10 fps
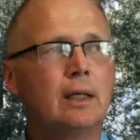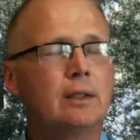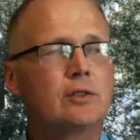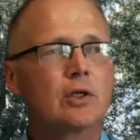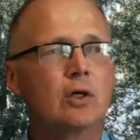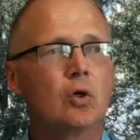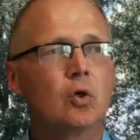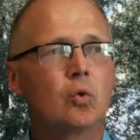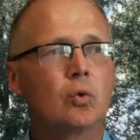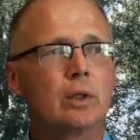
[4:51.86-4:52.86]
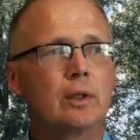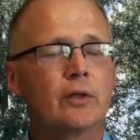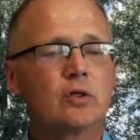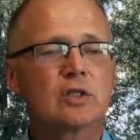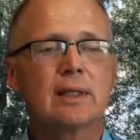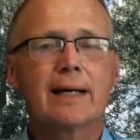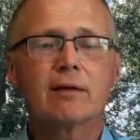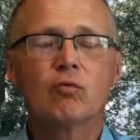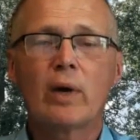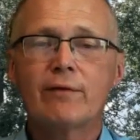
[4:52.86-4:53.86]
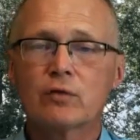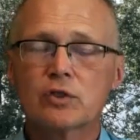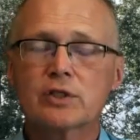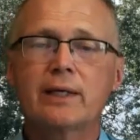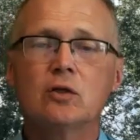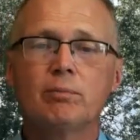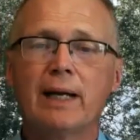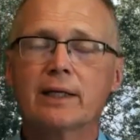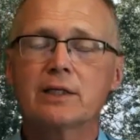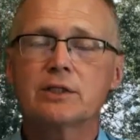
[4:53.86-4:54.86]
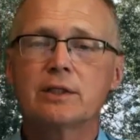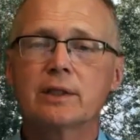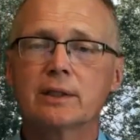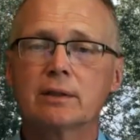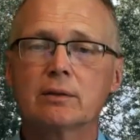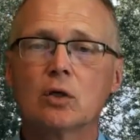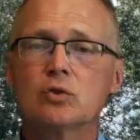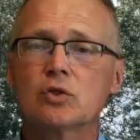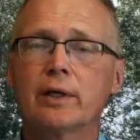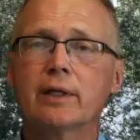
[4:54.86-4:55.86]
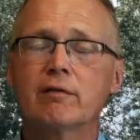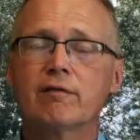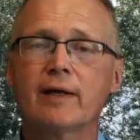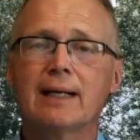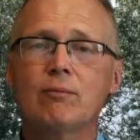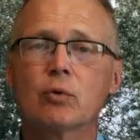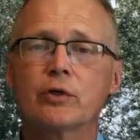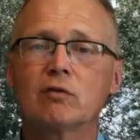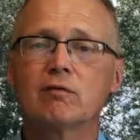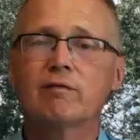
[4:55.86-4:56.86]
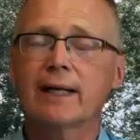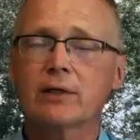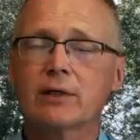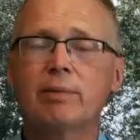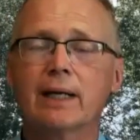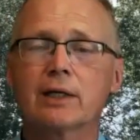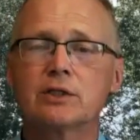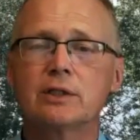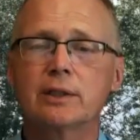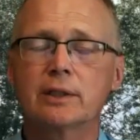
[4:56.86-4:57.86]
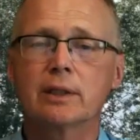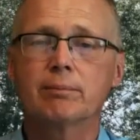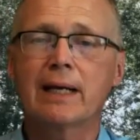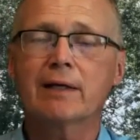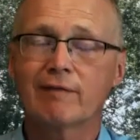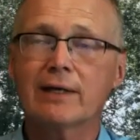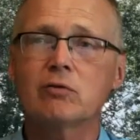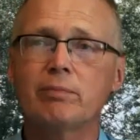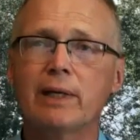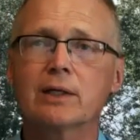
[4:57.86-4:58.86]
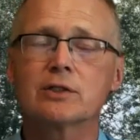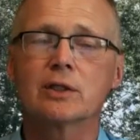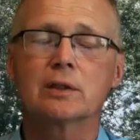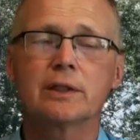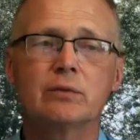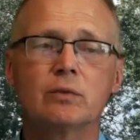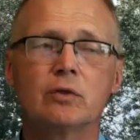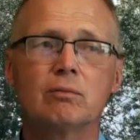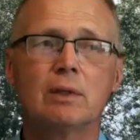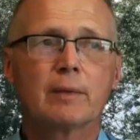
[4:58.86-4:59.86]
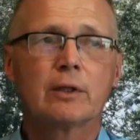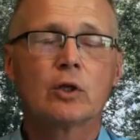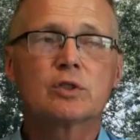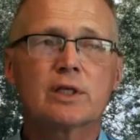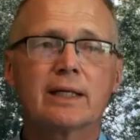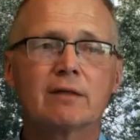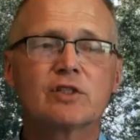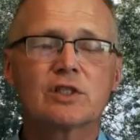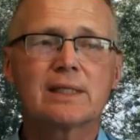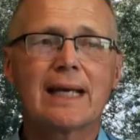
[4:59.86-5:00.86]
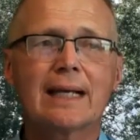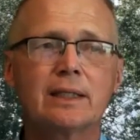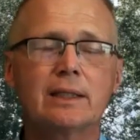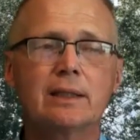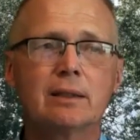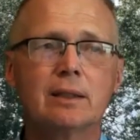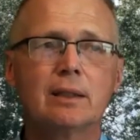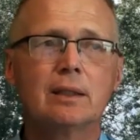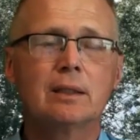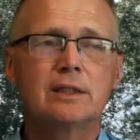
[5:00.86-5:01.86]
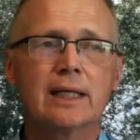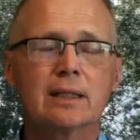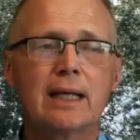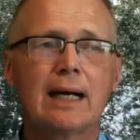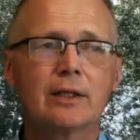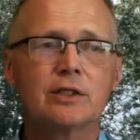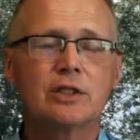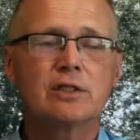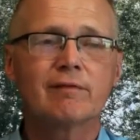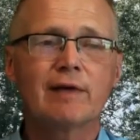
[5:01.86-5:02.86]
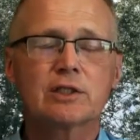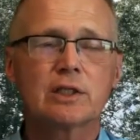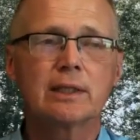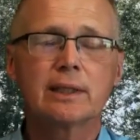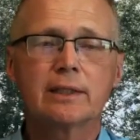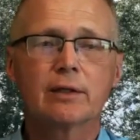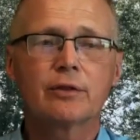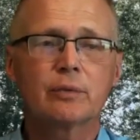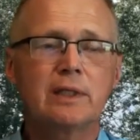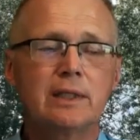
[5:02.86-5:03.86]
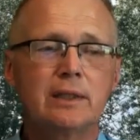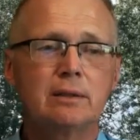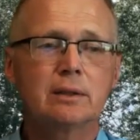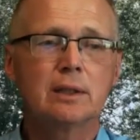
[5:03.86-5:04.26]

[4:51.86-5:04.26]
So there's a lot of wafer scale packaging that goes on in the fab where you'll vacuum package in a clean room. Those kind of stacking technologies have actually led to 3D